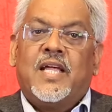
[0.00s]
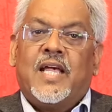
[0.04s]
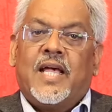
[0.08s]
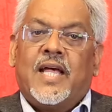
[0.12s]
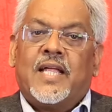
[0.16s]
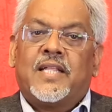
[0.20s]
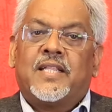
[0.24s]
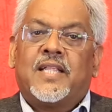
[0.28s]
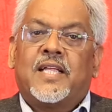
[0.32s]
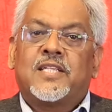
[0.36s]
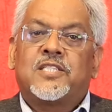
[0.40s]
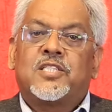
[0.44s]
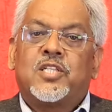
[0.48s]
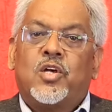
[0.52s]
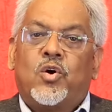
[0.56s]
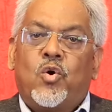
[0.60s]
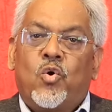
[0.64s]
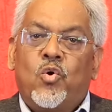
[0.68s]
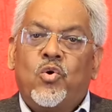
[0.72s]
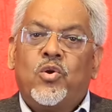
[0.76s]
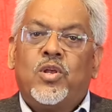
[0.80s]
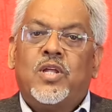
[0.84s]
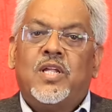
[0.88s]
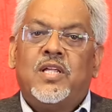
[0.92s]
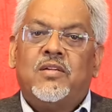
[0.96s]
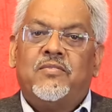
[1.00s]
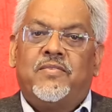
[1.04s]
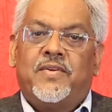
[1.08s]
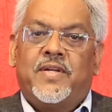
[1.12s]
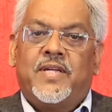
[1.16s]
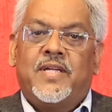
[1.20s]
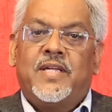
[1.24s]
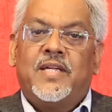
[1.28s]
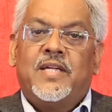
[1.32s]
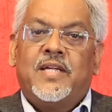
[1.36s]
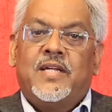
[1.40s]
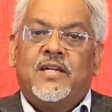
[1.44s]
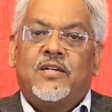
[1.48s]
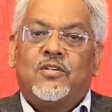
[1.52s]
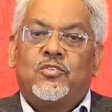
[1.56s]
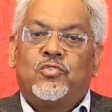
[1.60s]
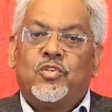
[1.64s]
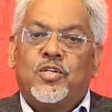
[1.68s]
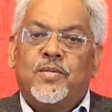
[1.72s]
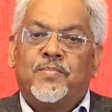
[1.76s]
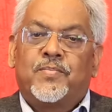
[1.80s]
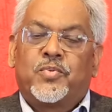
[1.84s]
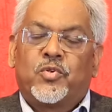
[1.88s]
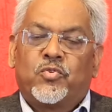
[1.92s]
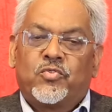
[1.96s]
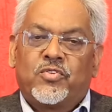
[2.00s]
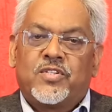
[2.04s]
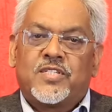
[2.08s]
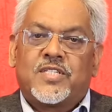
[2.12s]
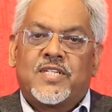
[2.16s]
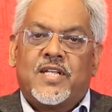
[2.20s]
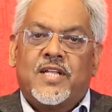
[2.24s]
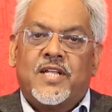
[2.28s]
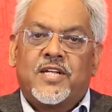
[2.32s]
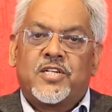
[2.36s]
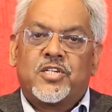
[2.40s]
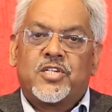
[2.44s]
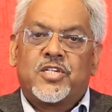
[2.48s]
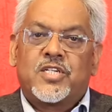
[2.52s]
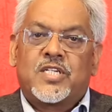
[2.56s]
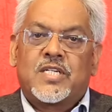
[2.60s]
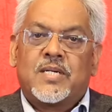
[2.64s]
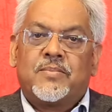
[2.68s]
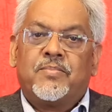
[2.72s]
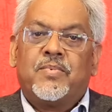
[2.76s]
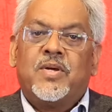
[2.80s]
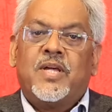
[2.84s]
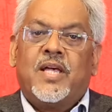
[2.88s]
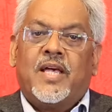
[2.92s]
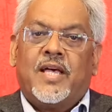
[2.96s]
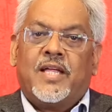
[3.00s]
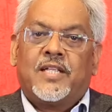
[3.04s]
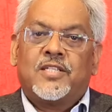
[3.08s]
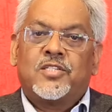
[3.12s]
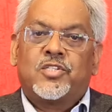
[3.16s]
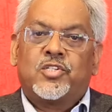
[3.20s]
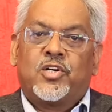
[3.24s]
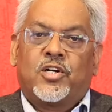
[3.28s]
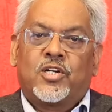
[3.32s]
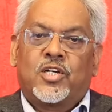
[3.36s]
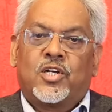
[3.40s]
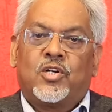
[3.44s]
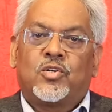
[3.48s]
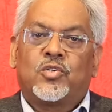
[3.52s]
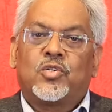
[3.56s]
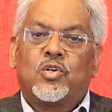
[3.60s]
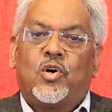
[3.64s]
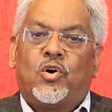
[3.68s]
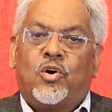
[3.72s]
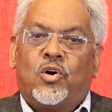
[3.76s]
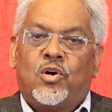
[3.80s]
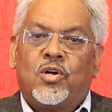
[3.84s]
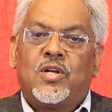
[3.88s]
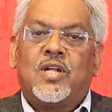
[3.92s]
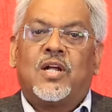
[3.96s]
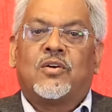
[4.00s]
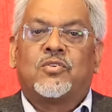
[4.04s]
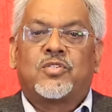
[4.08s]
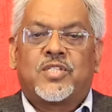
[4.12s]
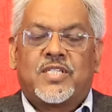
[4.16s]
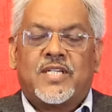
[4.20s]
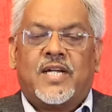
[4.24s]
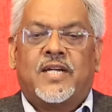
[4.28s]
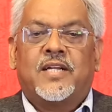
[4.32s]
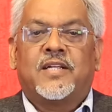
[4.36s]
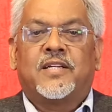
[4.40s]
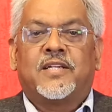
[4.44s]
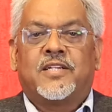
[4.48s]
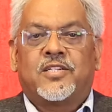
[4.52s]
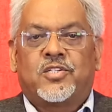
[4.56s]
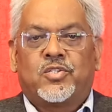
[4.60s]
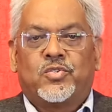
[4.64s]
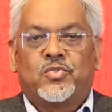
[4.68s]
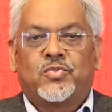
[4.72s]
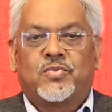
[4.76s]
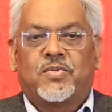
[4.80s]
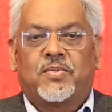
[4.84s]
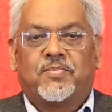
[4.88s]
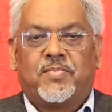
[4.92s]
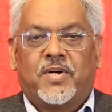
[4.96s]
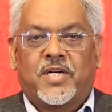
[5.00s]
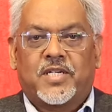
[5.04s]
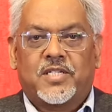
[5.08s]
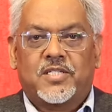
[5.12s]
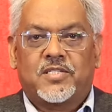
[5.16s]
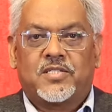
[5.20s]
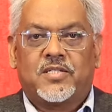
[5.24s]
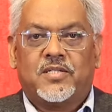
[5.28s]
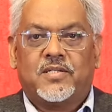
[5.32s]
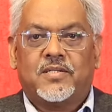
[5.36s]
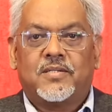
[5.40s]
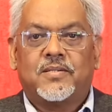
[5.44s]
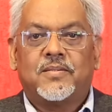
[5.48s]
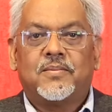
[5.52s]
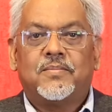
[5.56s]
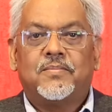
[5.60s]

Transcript: and that's the only way to improve this relationship and sort out all outstanding issues with Pakistan.